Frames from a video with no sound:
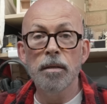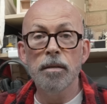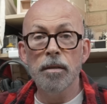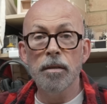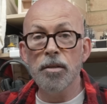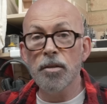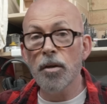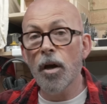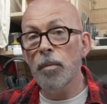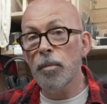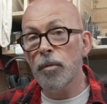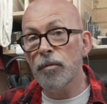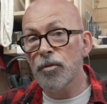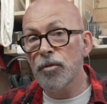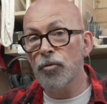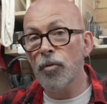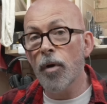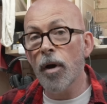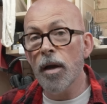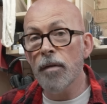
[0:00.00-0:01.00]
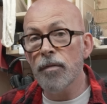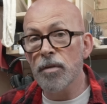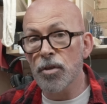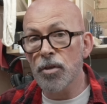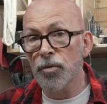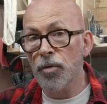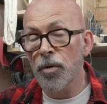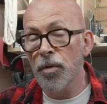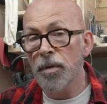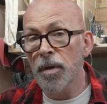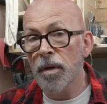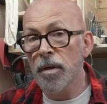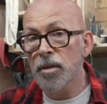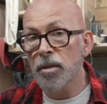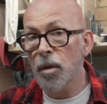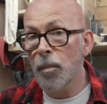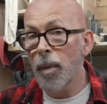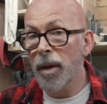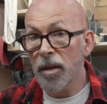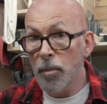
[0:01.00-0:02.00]
The type of drive a screw needs
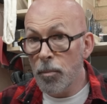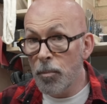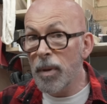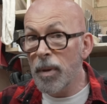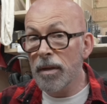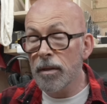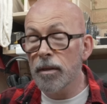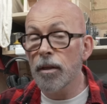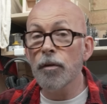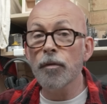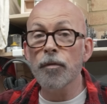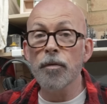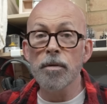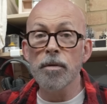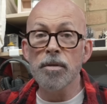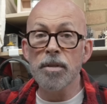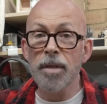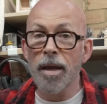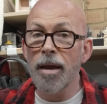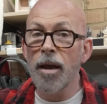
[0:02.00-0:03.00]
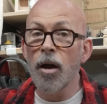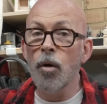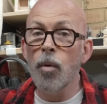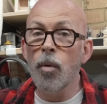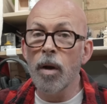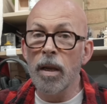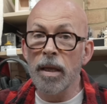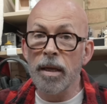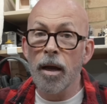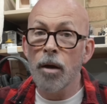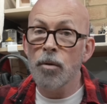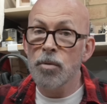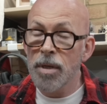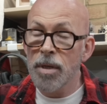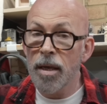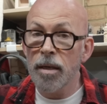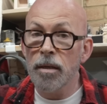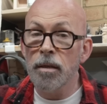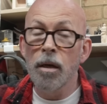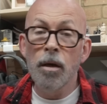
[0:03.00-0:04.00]
can make a big difference to how well it goes
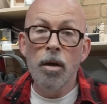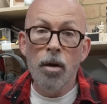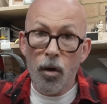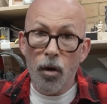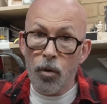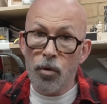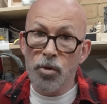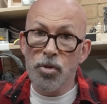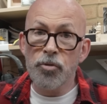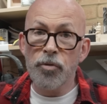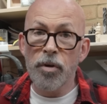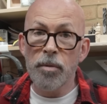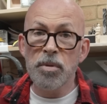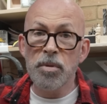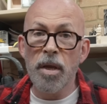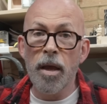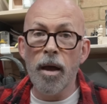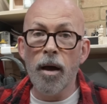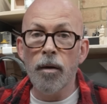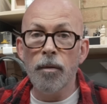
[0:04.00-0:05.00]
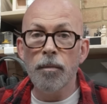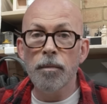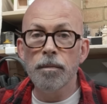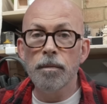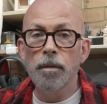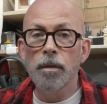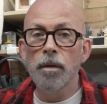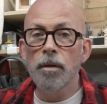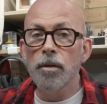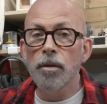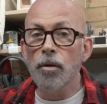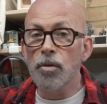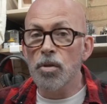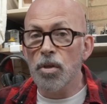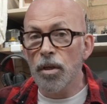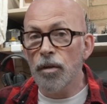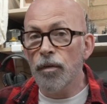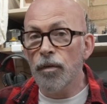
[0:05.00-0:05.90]
in or strips out. You'll see